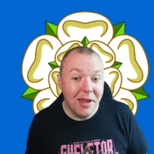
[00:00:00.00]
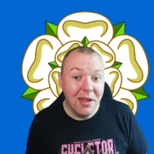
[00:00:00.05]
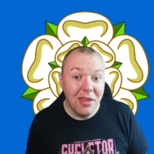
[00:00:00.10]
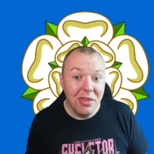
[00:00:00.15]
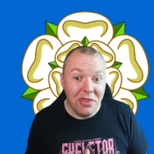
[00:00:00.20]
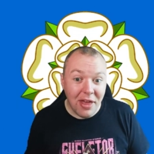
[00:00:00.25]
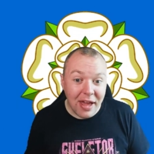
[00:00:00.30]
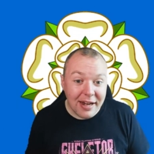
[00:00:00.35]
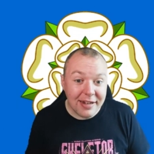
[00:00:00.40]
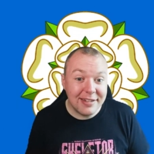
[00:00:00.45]

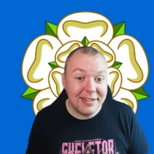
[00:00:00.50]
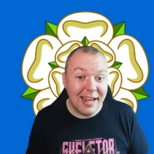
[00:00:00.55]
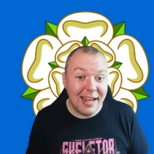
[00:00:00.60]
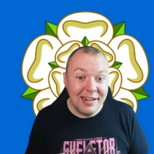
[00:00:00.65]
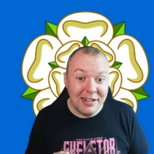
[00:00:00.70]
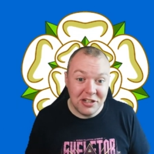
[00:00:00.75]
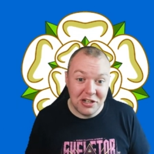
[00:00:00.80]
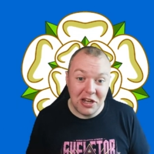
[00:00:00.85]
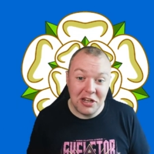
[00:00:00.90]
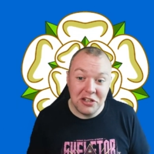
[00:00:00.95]
That,
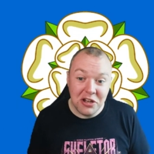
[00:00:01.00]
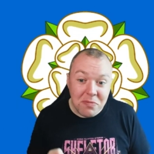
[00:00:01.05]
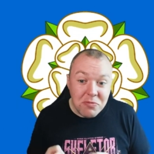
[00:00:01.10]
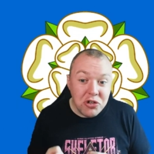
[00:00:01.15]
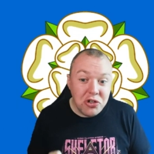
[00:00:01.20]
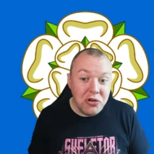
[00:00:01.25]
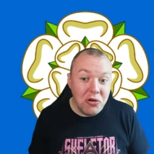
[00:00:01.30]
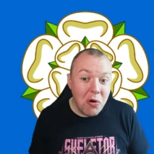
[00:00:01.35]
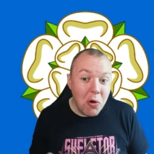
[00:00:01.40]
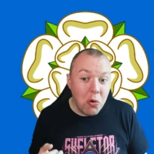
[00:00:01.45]
as I'm
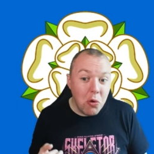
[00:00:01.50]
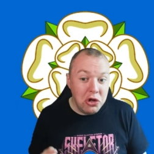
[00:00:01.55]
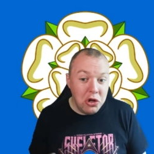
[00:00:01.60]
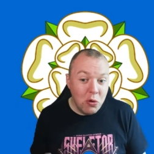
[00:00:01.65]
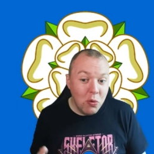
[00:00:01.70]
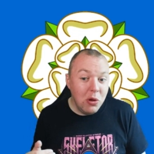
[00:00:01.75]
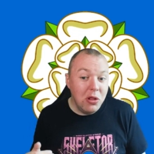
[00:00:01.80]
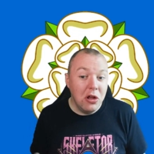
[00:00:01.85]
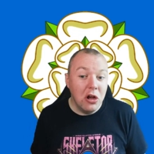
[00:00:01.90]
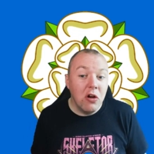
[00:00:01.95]
sure you
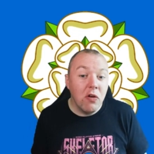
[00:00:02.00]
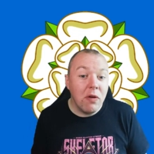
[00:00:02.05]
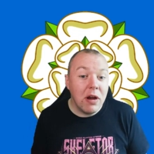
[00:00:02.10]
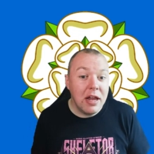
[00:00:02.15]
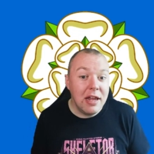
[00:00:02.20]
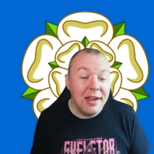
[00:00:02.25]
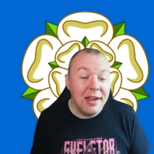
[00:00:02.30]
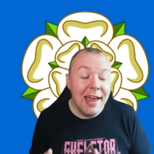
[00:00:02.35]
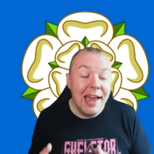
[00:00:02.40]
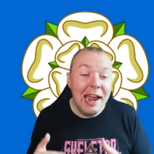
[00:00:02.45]
will
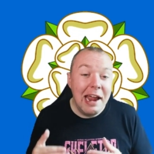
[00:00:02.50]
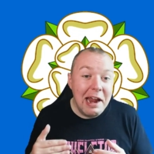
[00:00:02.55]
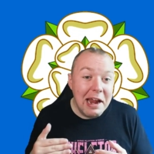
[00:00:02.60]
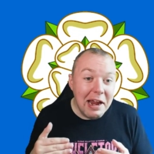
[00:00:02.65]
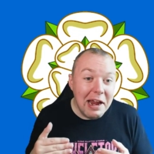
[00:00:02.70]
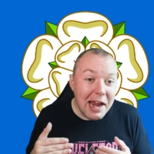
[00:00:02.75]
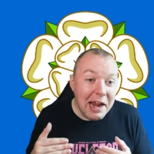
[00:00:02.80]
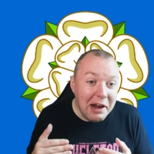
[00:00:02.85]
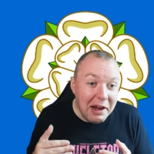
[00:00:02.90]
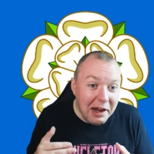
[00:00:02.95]
agree,
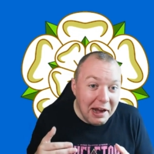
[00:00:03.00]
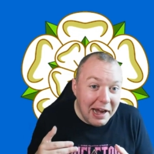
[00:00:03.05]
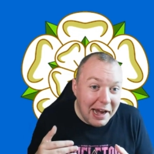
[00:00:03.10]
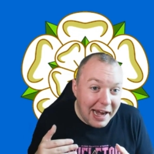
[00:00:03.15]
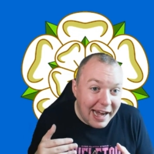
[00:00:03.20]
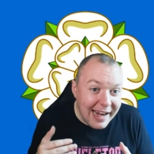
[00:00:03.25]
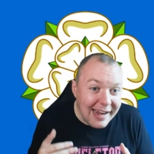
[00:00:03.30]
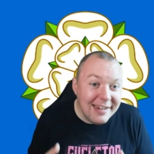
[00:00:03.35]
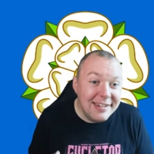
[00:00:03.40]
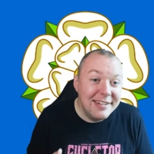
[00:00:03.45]

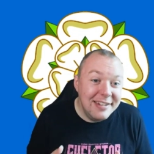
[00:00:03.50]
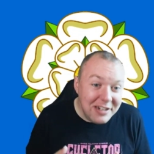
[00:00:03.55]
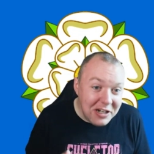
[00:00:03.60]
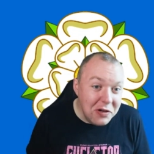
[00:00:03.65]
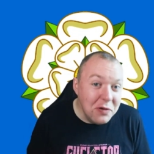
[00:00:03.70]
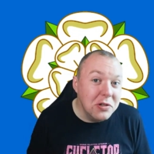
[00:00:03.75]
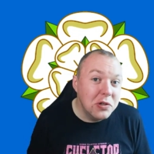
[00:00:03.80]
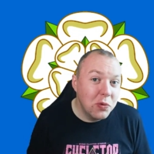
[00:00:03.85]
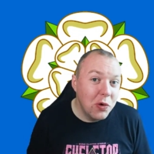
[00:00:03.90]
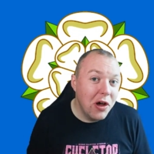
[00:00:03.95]
is
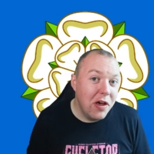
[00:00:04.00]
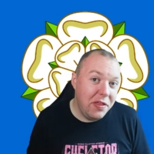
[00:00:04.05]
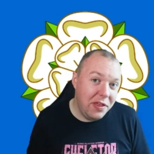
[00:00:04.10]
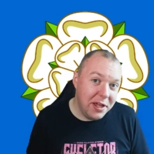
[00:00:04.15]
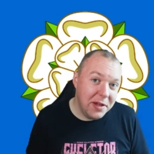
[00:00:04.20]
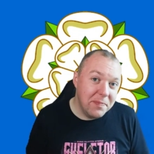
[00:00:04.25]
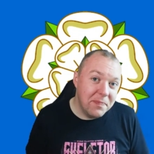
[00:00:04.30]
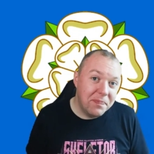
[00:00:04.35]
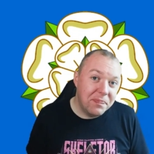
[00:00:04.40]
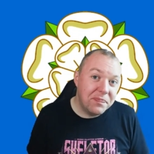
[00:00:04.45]
newsworthy.